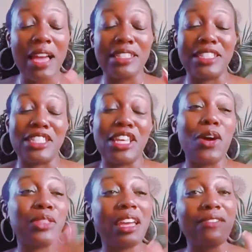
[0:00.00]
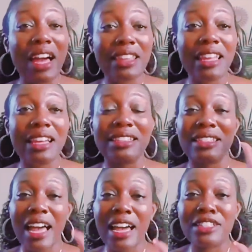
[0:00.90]
and so they've got like
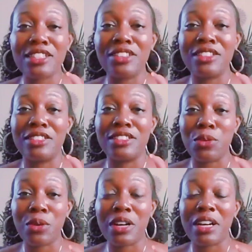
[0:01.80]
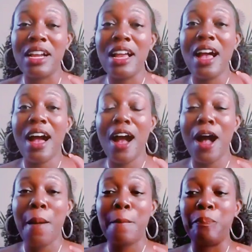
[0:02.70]
signs on the door
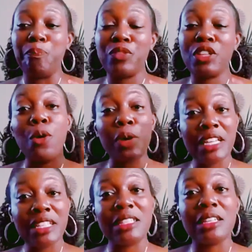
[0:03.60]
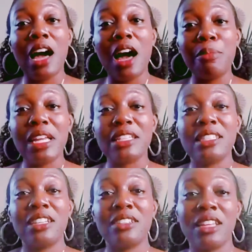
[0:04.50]
um, going into the complex
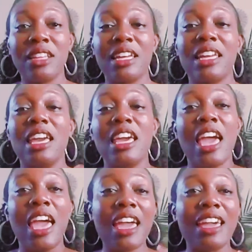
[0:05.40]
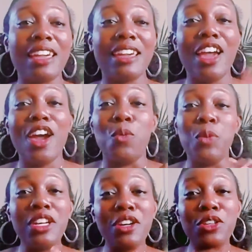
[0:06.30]
that are like, "Hey, we
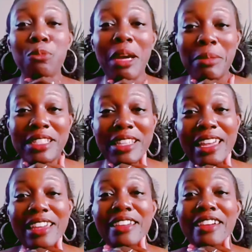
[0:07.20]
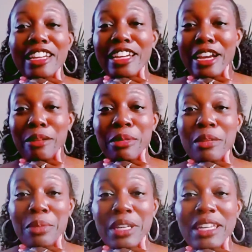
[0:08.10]
know you might be staying here in an
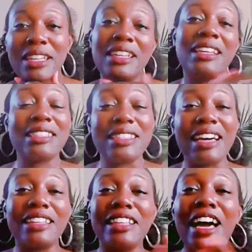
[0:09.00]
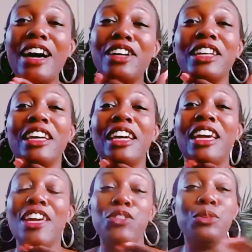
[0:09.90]
Airbnb. It's not allowed.
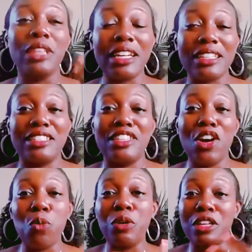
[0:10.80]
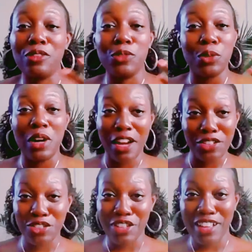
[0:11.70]
If you let us know, we'll give you a
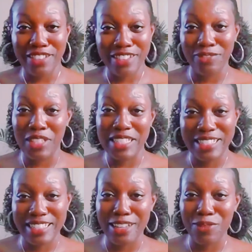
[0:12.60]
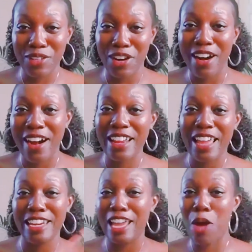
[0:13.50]
hundred dollar Visa gift card
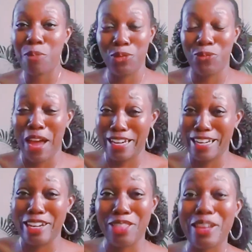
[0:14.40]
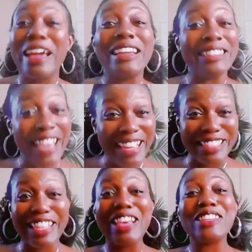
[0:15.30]
and help you find another. Yes.
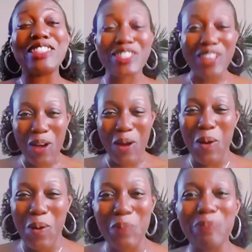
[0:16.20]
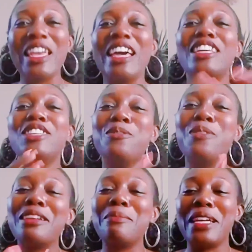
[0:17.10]
So you
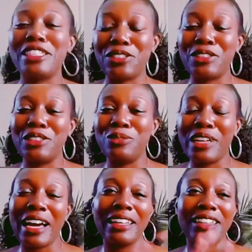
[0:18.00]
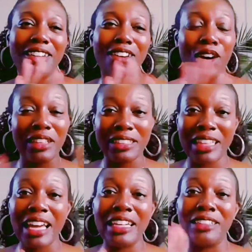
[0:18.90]
want to make sure you've got all of
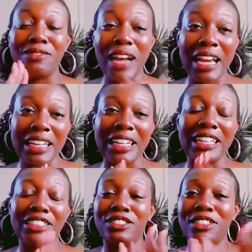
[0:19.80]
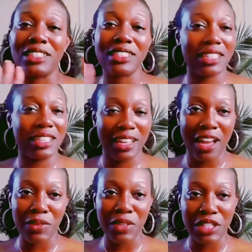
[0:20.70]
that in writing and you just
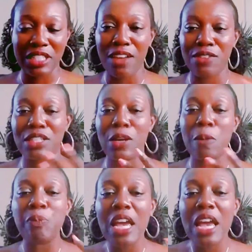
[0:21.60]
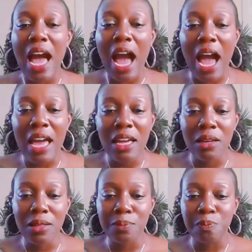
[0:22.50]
cover yourself. So I
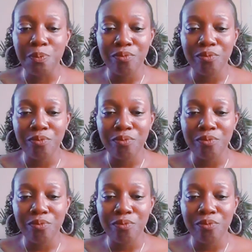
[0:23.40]
am,